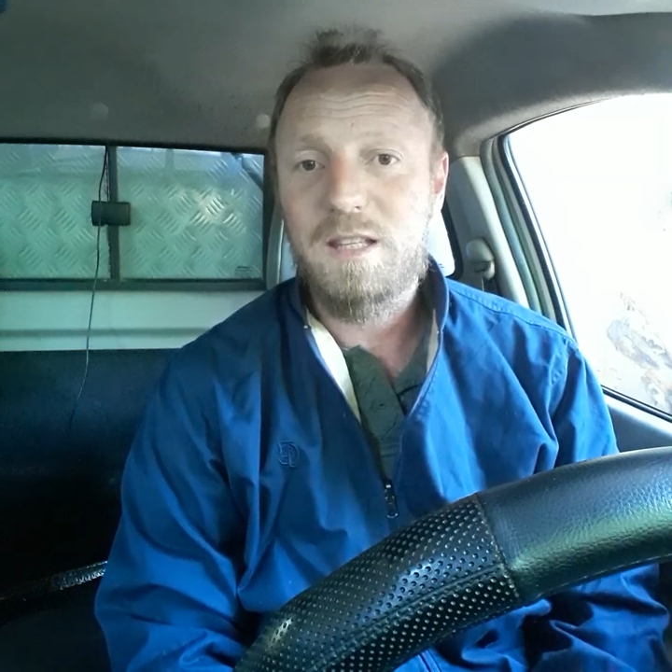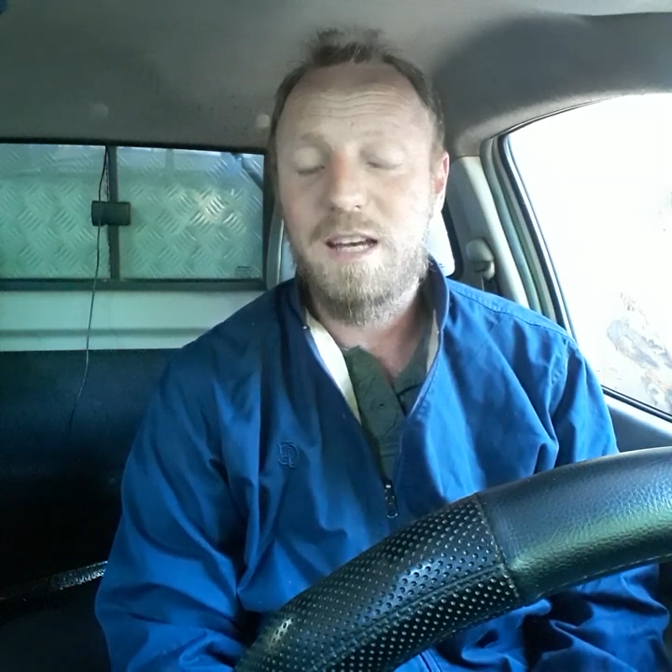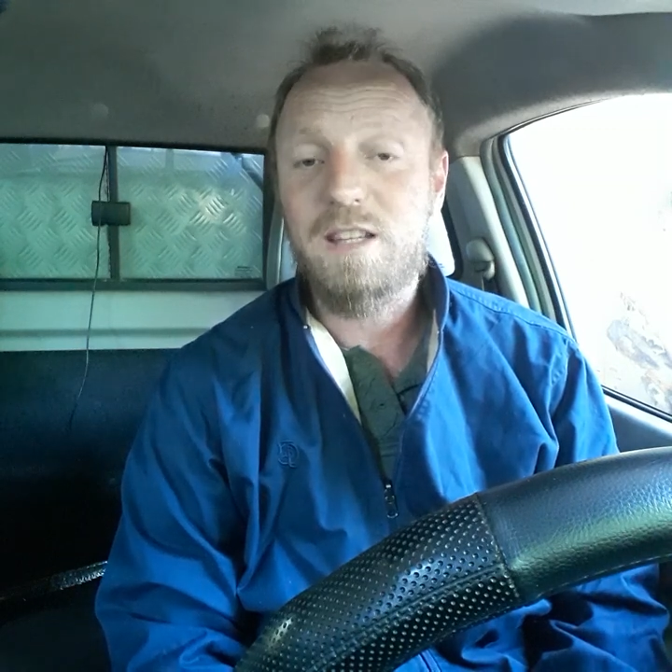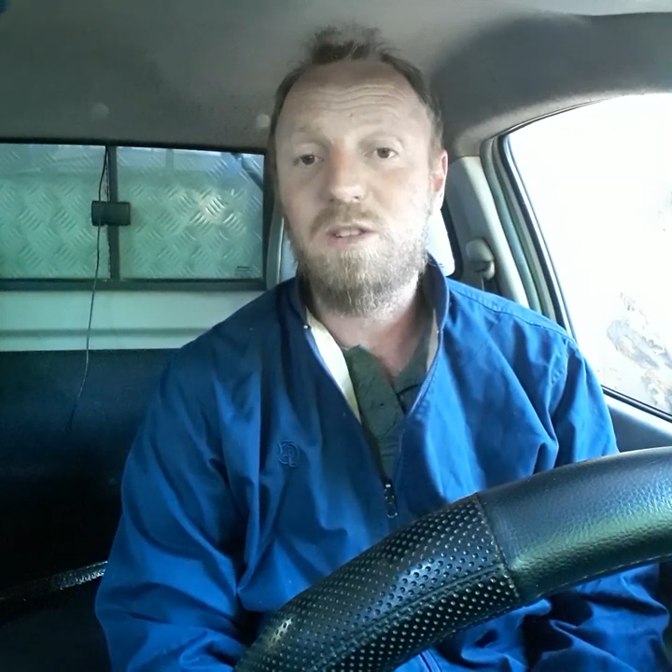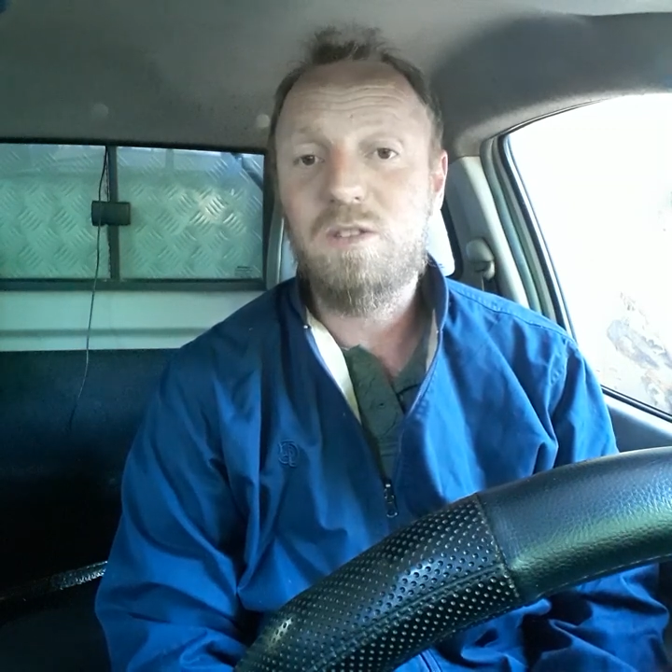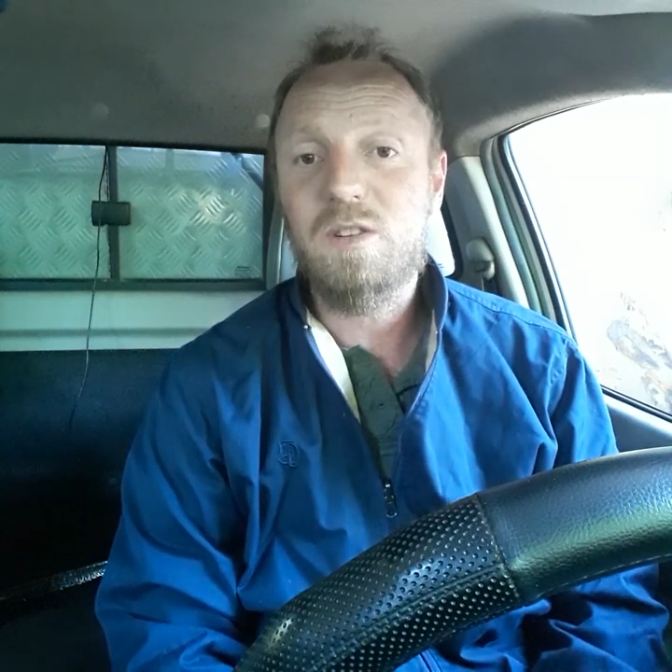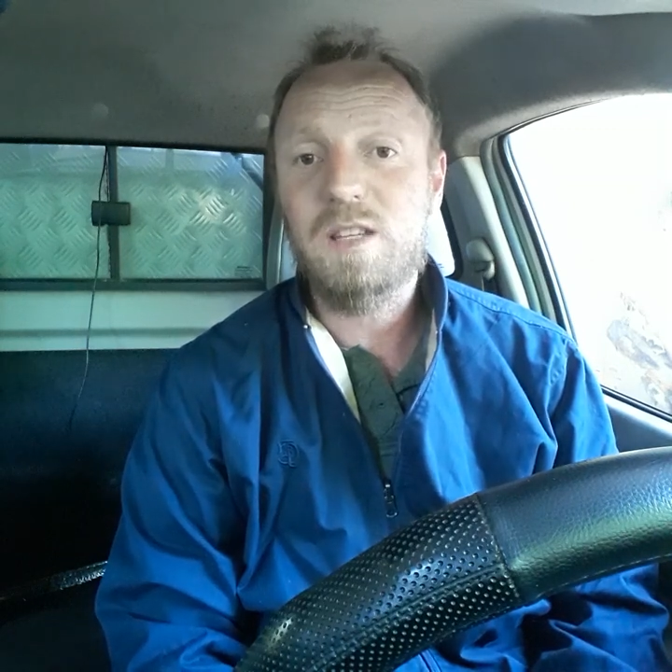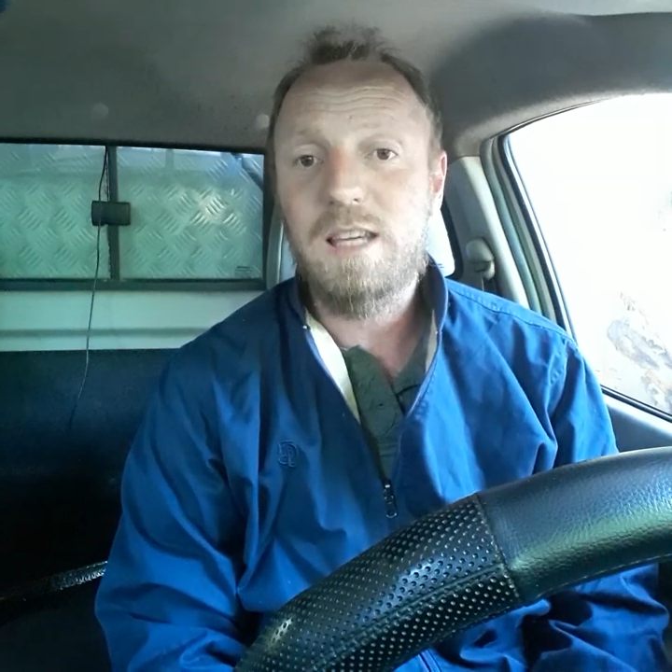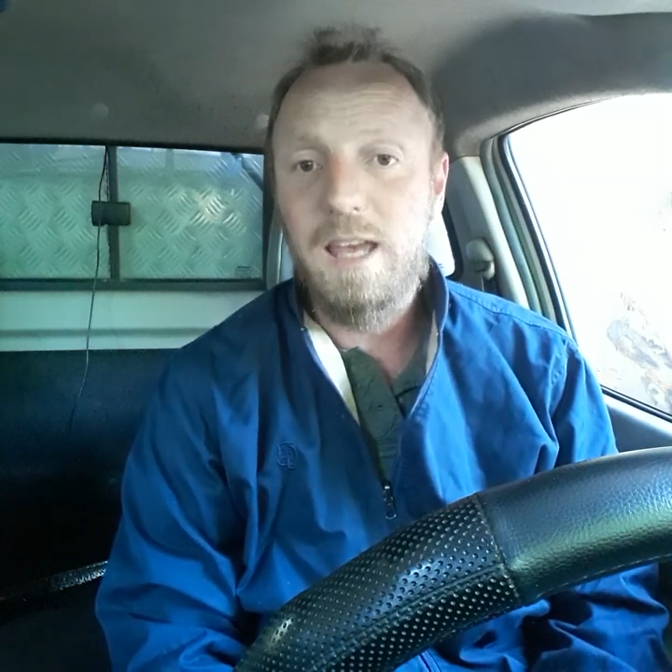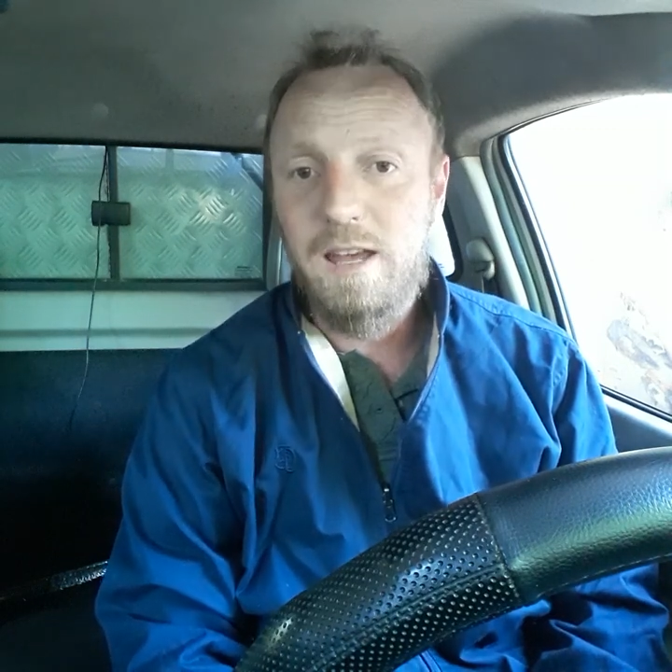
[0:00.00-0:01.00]
They do
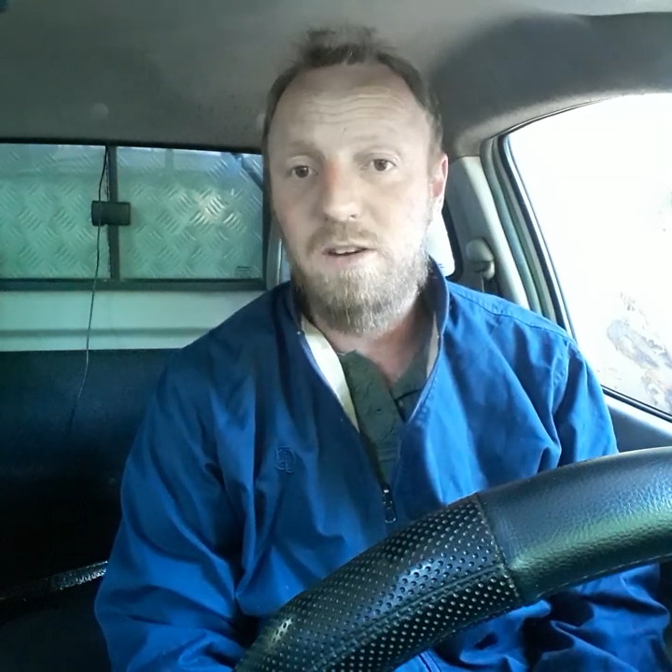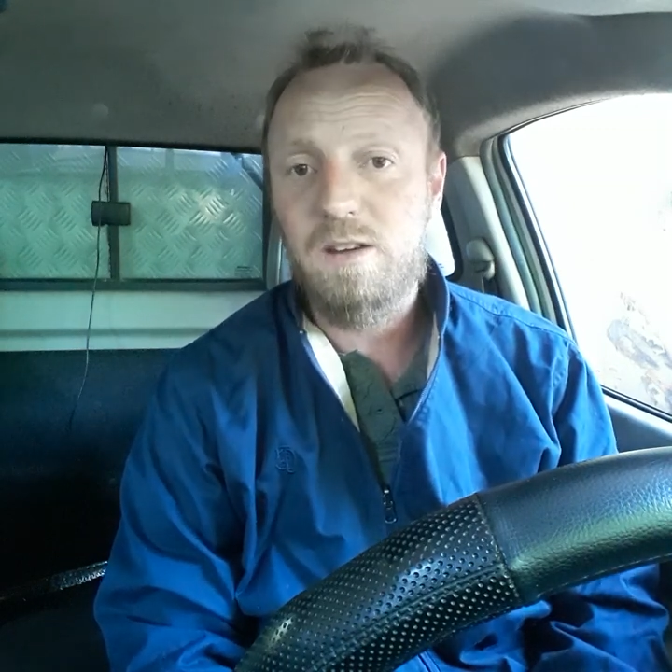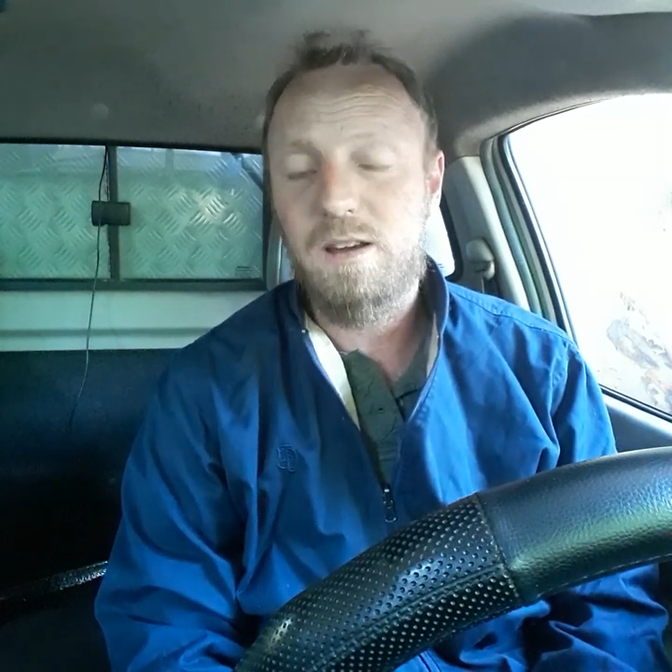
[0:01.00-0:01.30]
not care